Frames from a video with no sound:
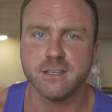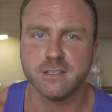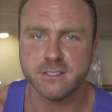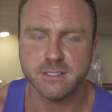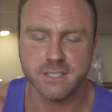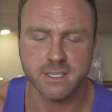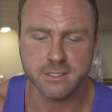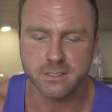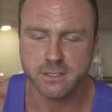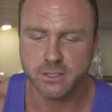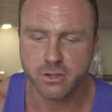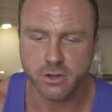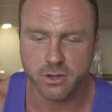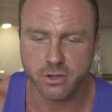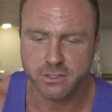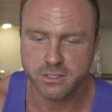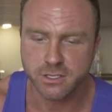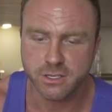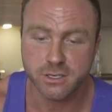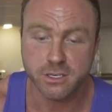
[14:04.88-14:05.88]
like seasoned
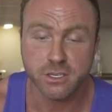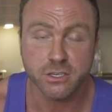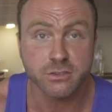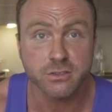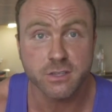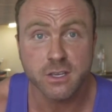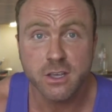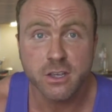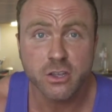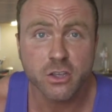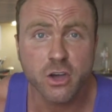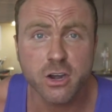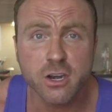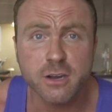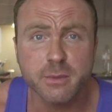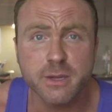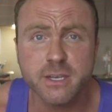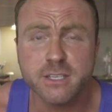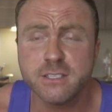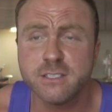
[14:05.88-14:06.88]
gods. You can use
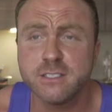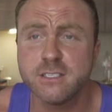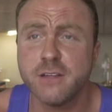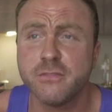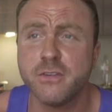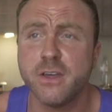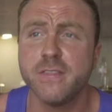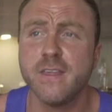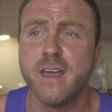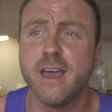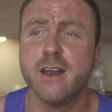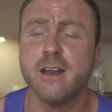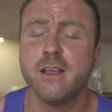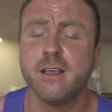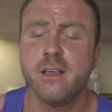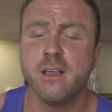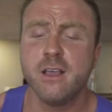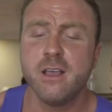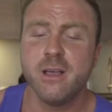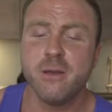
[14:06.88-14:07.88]
condiments and stuff like that,
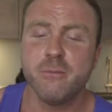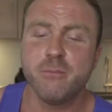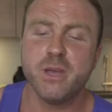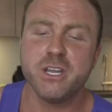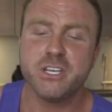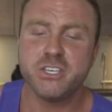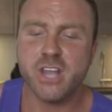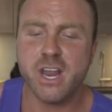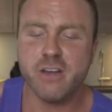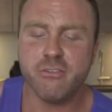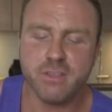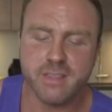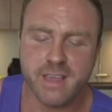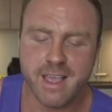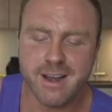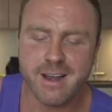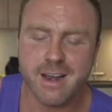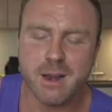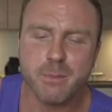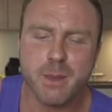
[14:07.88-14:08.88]
but generally
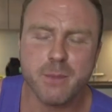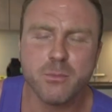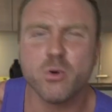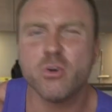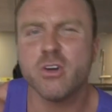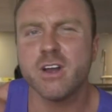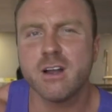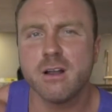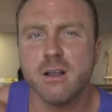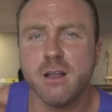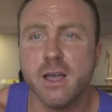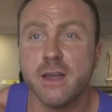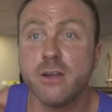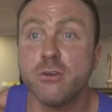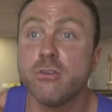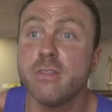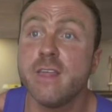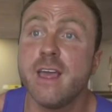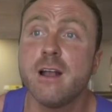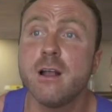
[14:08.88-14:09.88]
they're a little bit more inclined,
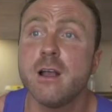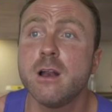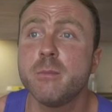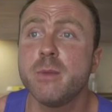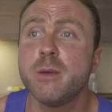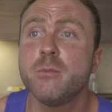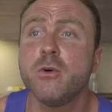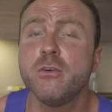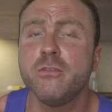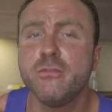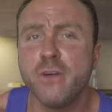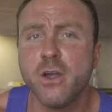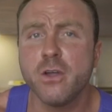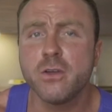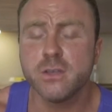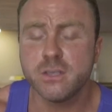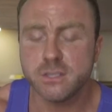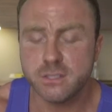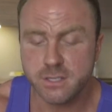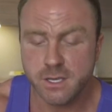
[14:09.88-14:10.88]
or they're a little bit more
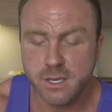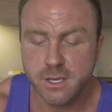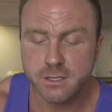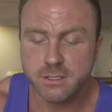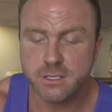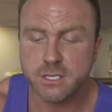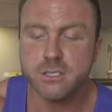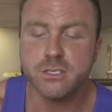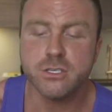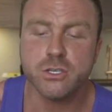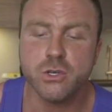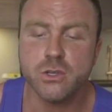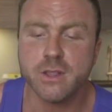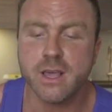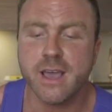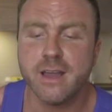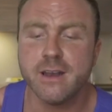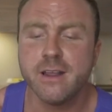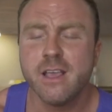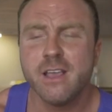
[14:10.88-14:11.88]
focused to do
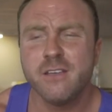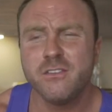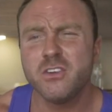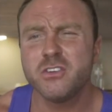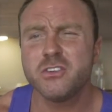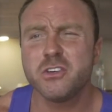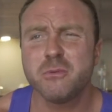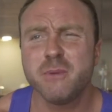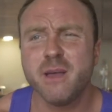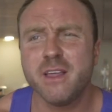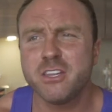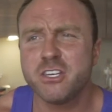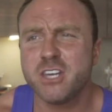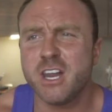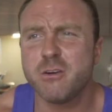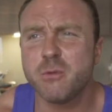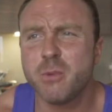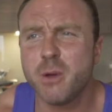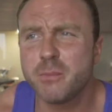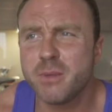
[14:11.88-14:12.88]
that. If you're talking about the
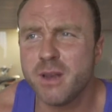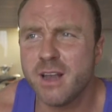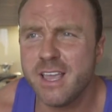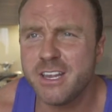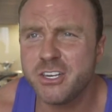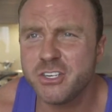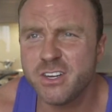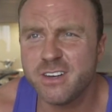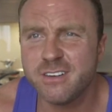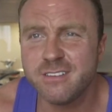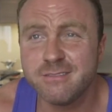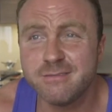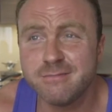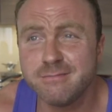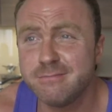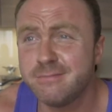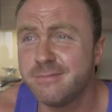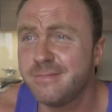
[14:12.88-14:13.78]
general population,